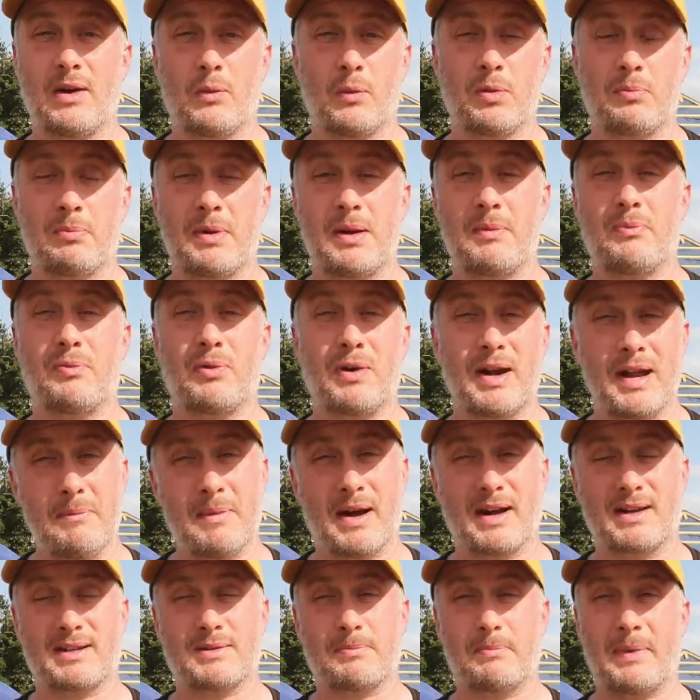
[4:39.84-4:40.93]
it would be pretty
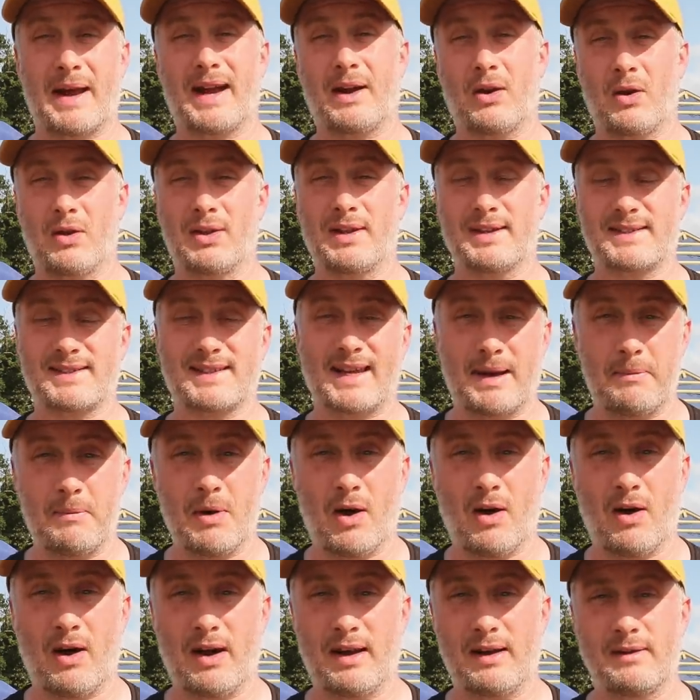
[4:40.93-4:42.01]
much bang on the same
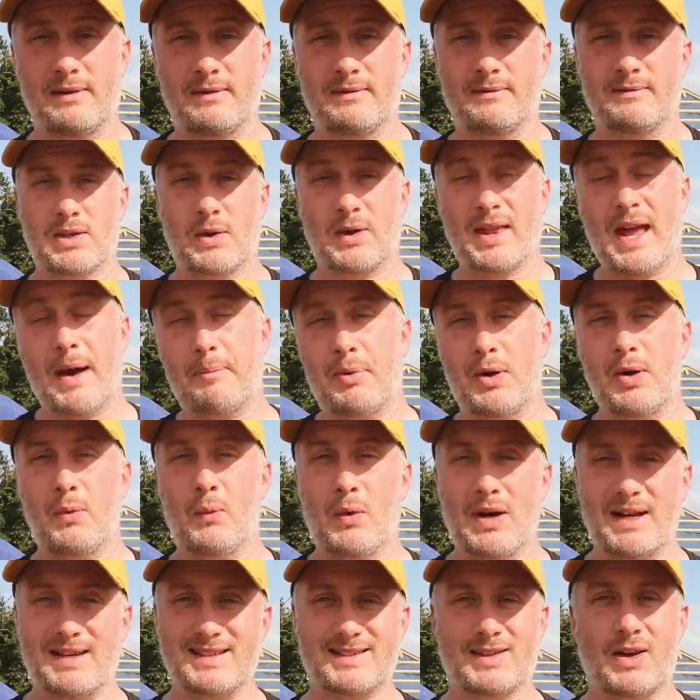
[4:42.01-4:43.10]
height. So at that point,
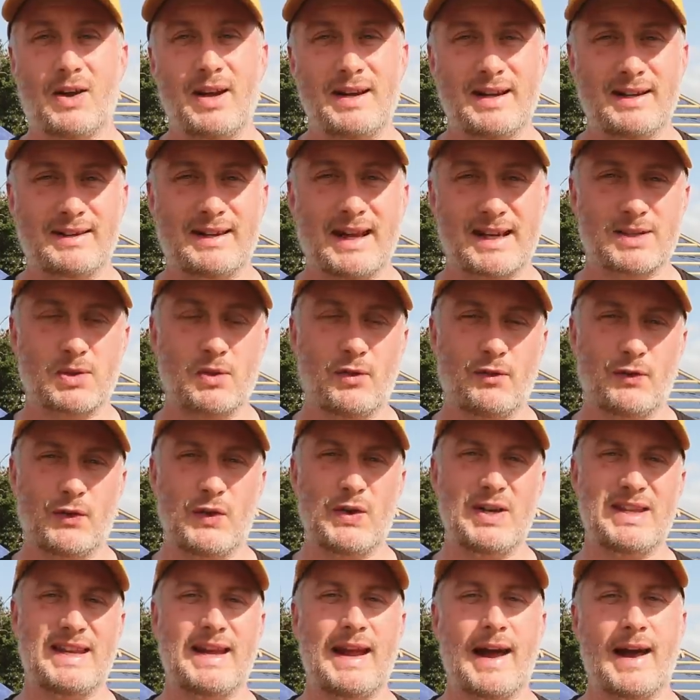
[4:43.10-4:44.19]
we decided that to
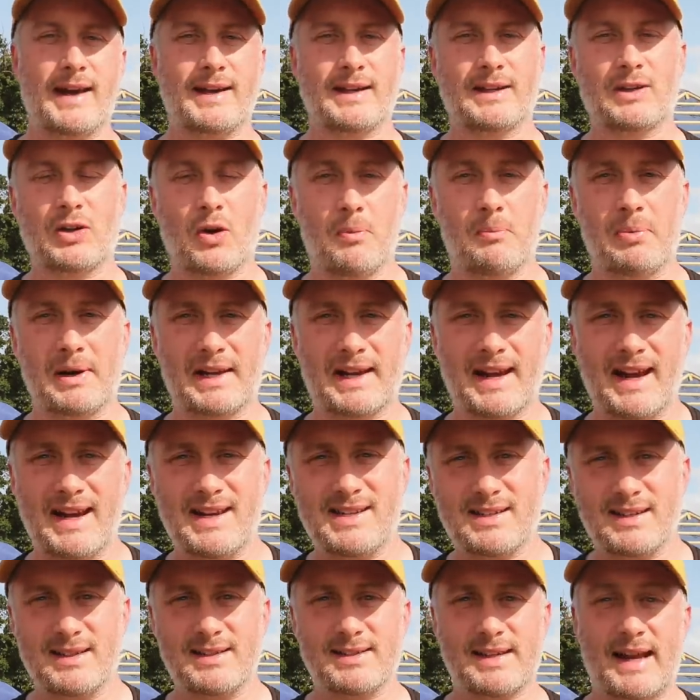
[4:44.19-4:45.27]
avoid the added
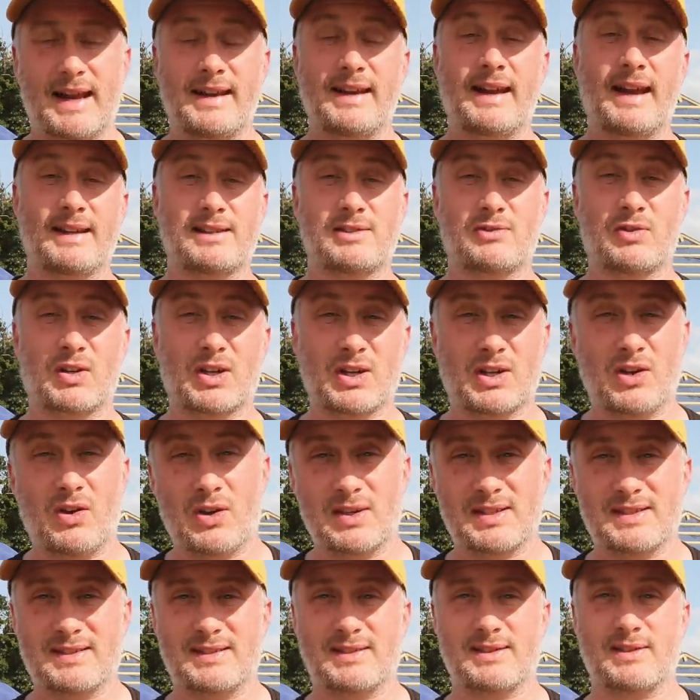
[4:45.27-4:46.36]
complications and extra
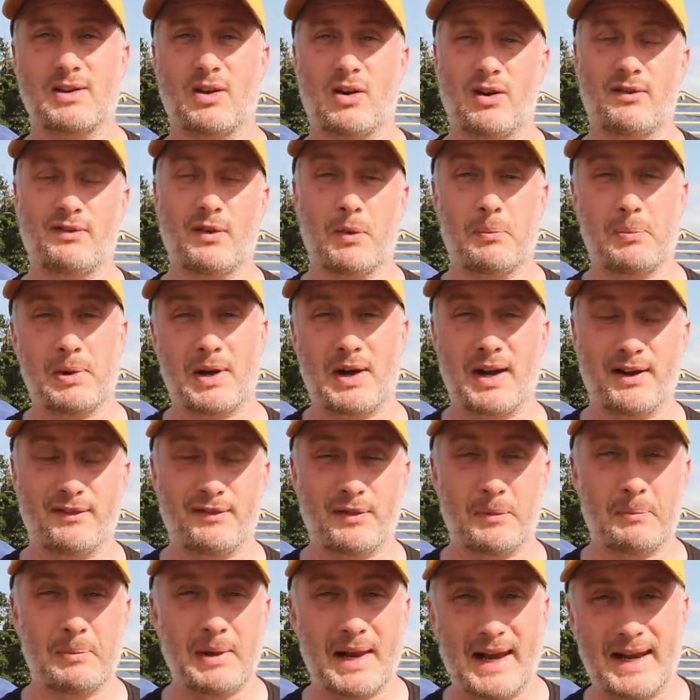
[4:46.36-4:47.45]
costs of applying
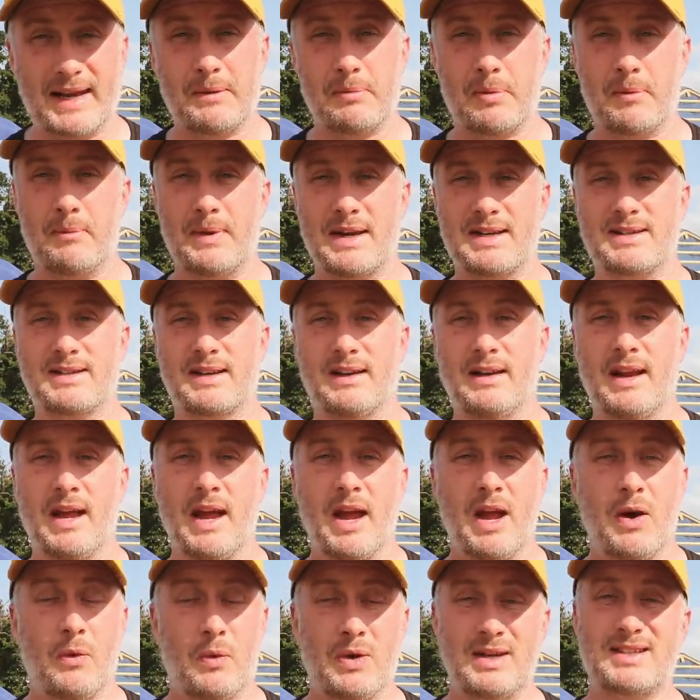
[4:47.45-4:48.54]
for planning permission,
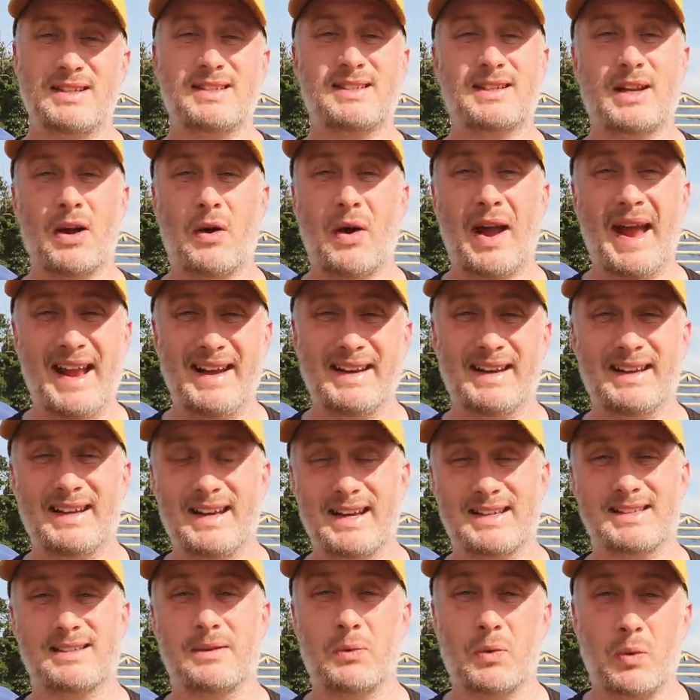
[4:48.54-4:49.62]
we'd just go ahead and
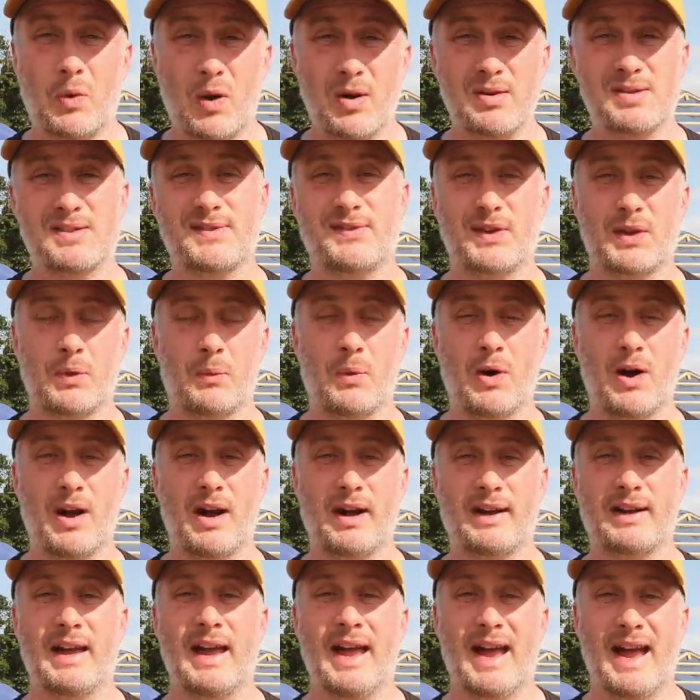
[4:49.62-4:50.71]
get some quotes for the
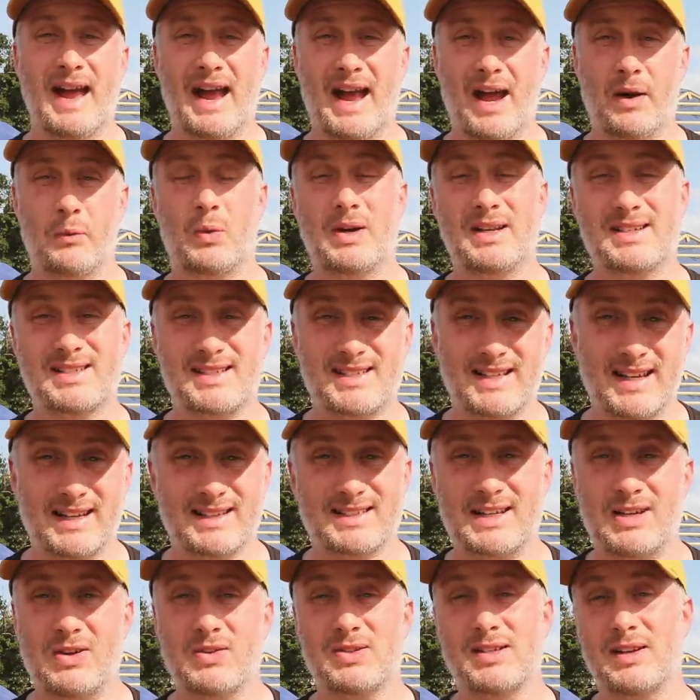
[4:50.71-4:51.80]
work, and we'd stick
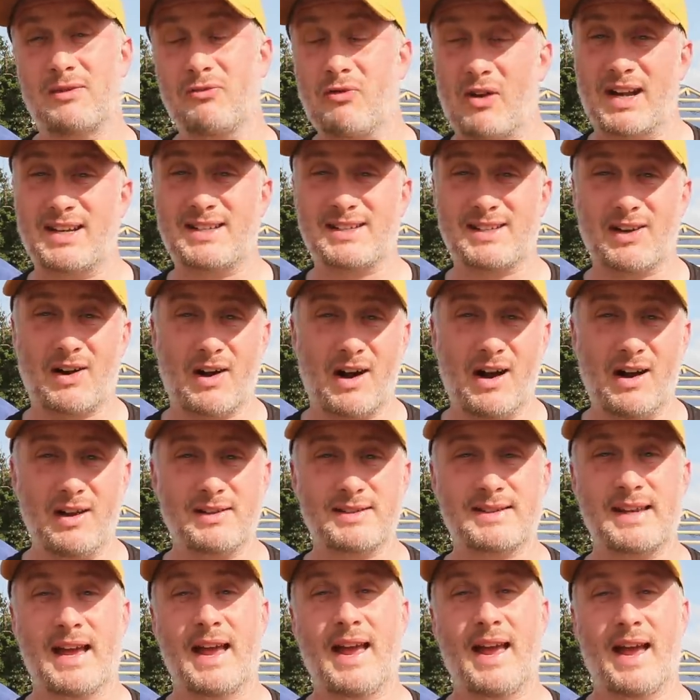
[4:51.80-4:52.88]
to using red
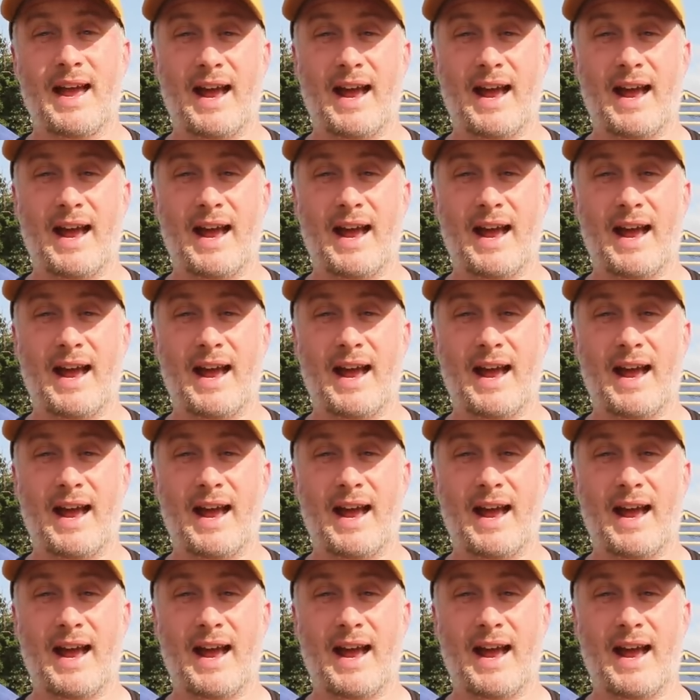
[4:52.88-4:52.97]
tiles.